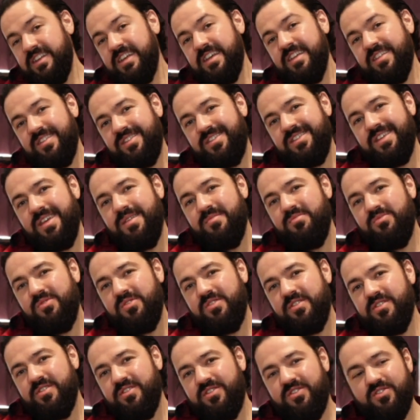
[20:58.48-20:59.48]
It seems
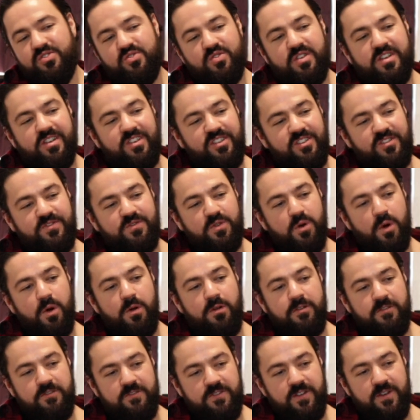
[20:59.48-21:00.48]
that strings
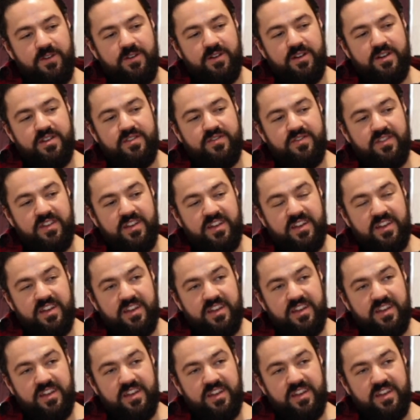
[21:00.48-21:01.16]
4 and 5